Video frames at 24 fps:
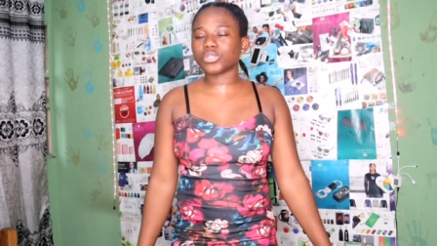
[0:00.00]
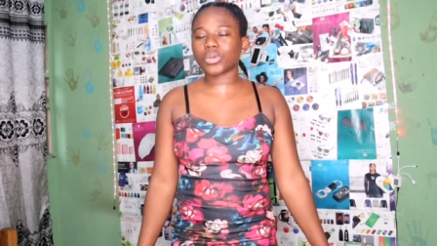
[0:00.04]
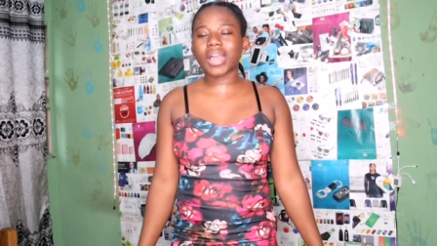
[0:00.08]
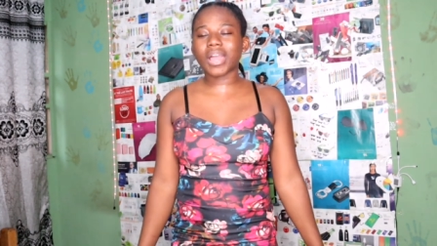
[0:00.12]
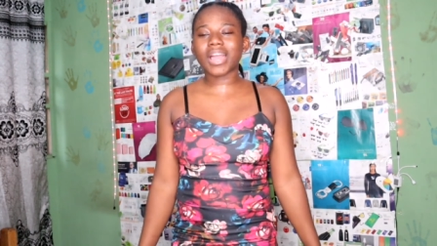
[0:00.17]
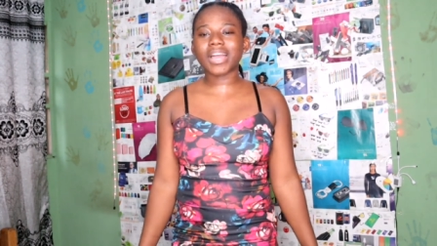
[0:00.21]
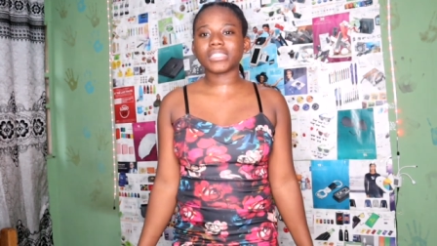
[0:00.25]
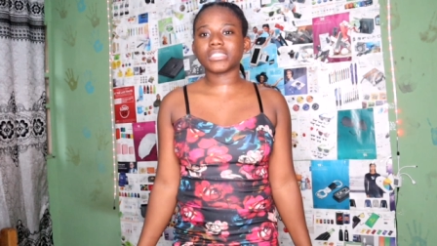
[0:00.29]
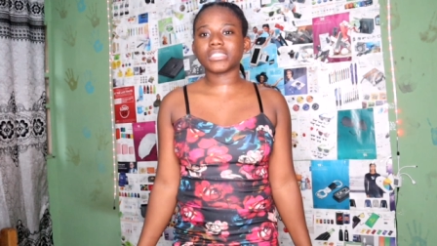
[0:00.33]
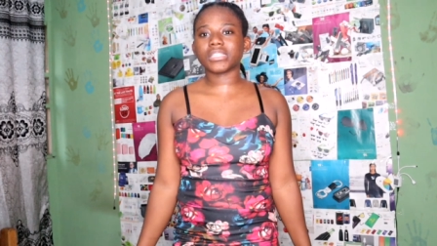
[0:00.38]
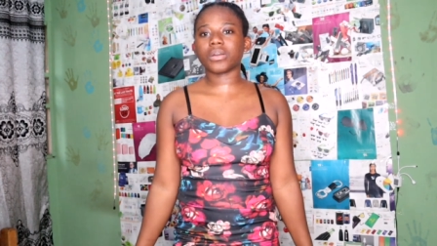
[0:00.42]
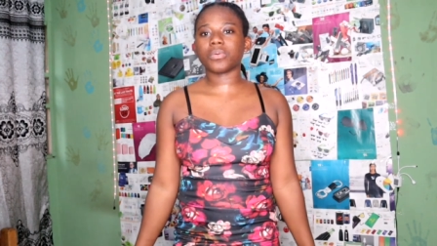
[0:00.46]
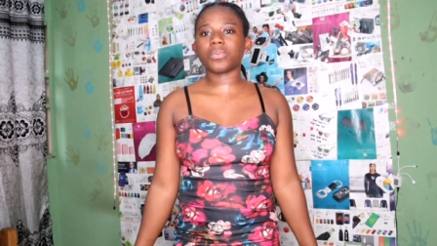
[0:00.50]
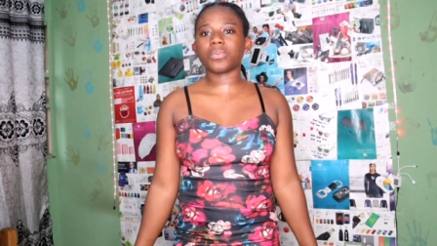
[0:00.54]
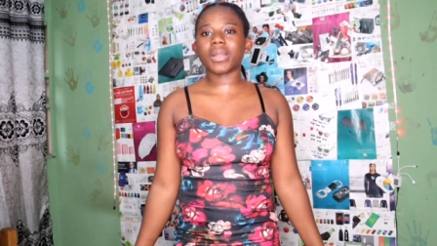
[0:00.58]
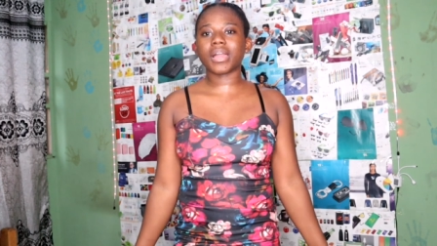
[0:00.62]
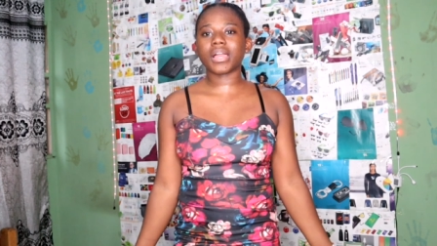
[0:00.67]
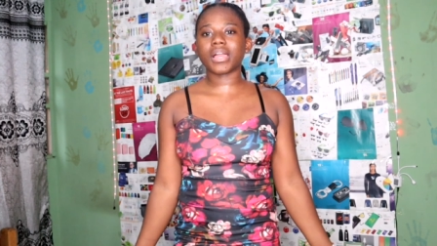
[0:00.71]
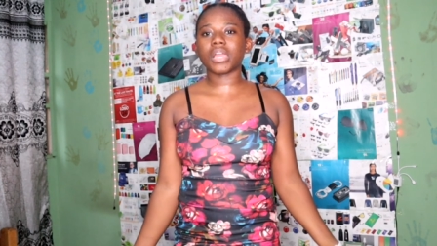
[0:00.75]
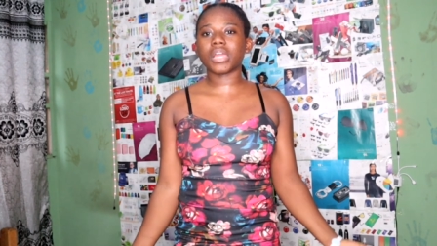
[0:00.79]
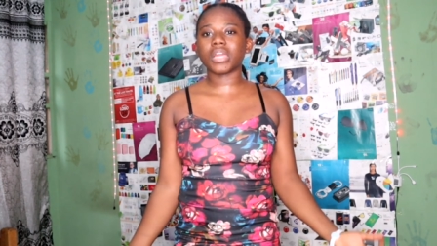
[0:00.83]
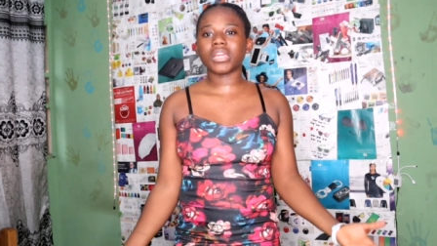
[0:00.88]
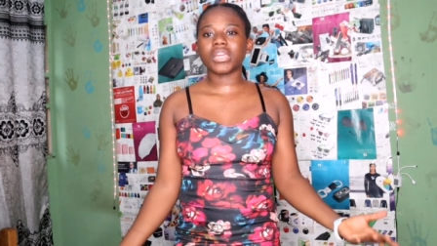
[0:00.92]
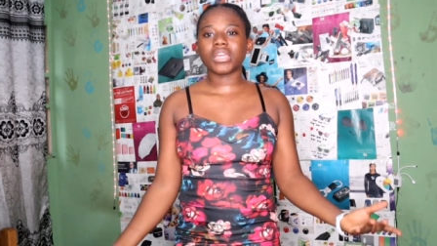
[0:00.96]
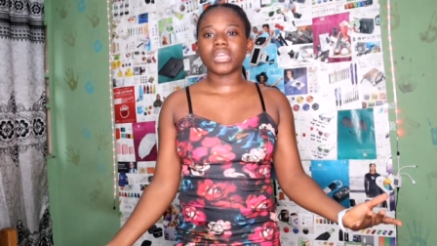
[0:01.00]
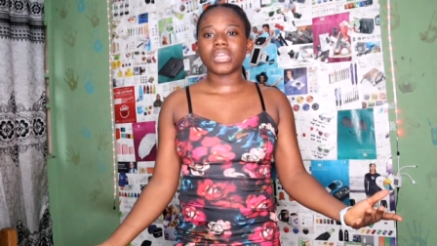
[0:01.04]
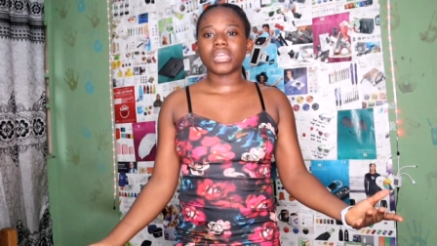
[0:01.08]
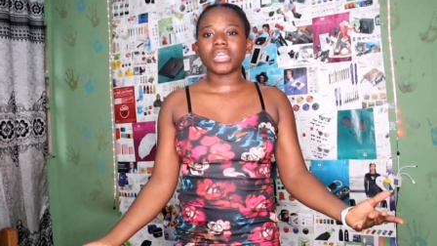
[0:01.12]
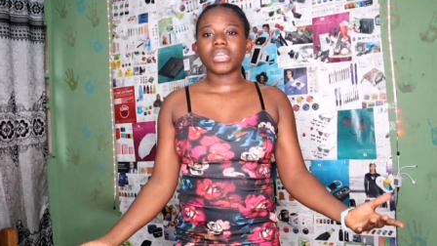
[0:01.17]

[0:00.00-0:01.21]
so I had to wear